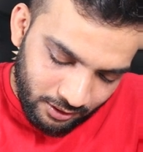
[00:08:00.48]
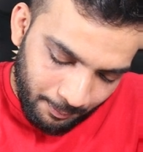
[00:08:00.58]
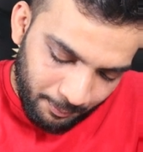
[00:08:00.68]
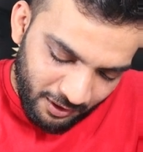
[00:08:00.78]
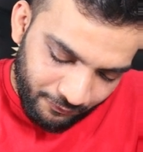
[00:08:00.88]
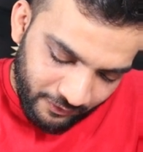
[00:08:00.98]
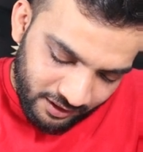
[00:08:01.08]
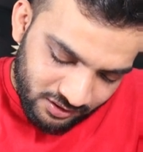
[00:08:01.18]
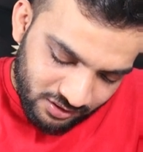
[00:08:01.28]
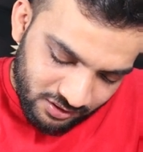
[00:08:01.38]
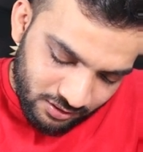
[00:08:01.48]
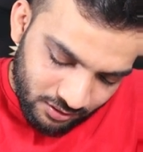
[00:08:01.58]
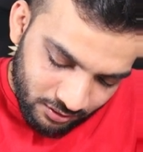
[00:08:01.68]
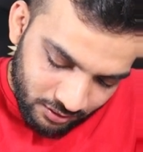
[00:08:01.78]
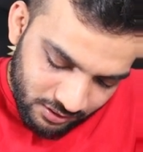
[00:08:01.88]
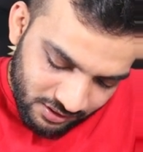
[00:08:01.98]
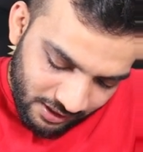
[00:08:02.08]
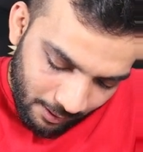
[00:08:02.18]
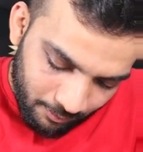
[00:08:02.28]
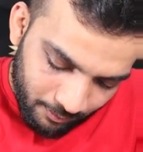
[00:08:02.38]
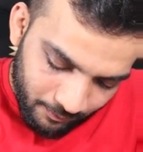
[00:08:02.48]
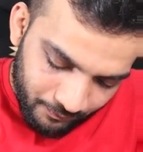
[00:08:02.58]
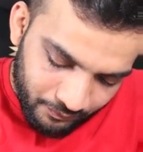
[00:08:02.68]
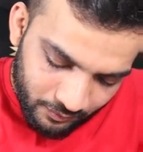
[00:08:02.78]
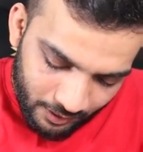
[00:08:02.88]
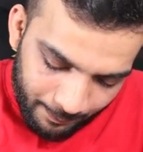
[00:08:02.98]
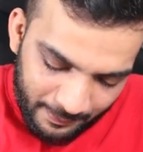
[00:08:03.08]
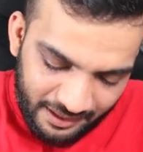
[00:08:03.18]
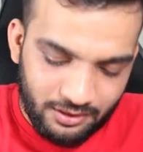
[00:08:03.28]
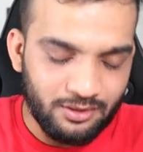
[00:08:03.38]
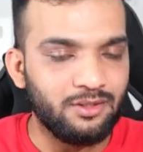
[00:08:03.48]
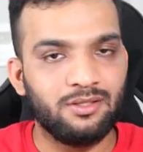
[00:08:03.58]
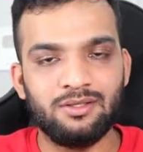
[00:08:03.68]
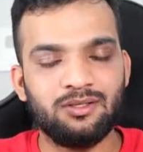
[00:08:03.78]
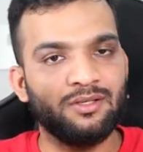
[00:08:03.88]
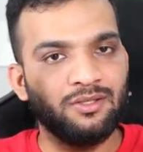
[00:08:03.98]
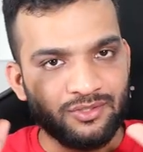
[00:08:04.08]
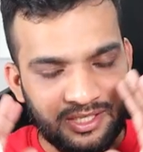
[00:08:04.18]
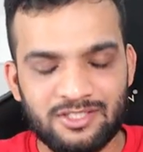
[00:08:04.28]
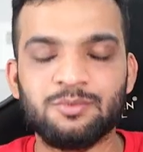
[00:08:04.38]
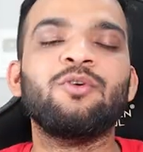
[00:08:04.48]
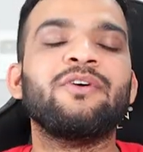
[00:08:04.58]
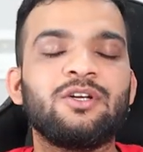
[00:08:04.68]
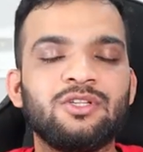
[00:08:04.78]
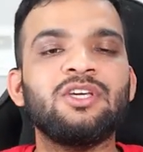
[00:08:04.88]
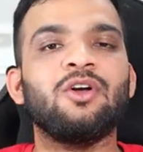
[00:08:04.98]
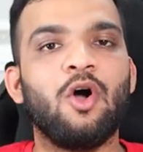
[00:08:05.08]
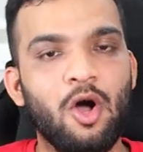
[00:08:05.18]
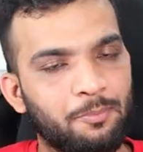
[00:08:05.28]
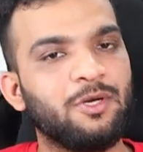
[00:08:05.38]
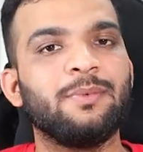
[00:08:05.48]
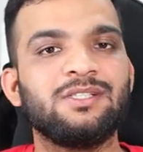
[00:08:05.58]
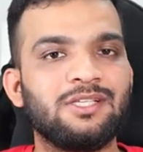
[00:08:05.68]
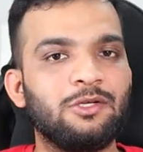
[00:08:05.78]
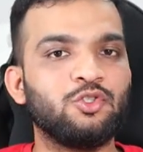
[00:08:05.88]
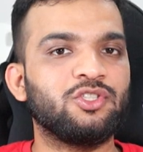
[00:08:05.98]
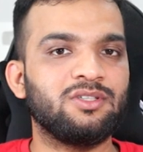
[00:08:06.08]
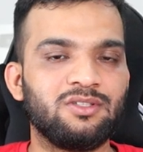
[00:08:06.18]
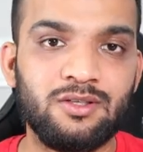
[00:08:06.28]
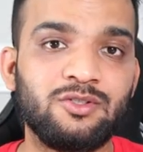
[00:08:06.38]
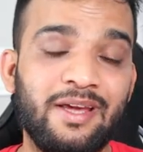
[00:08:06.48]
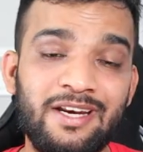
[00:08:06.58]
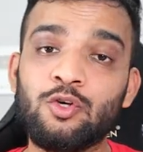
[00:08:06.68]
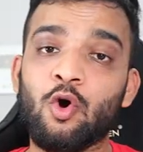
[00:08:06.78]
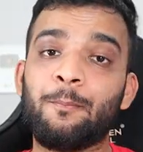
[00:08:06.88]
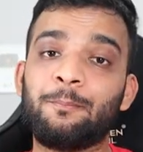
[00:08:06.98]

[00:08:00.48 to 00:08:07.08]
the prefix sum method. So let's move into the optimal solution. So I need to